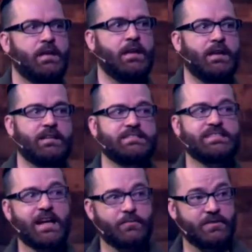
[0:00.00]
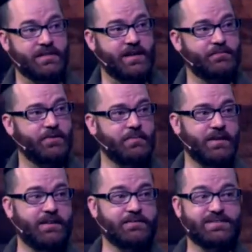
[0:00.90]
And I sat with that for a
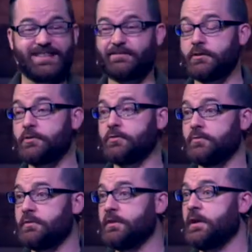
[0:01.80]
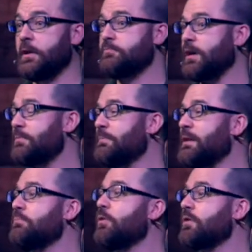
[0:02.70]
minute. I was like, oh, probably
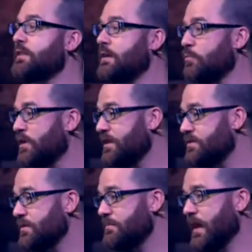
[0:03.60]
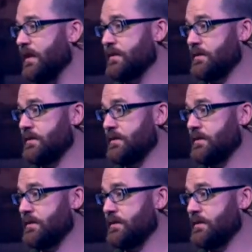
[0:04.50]
more than I'm willing to admit.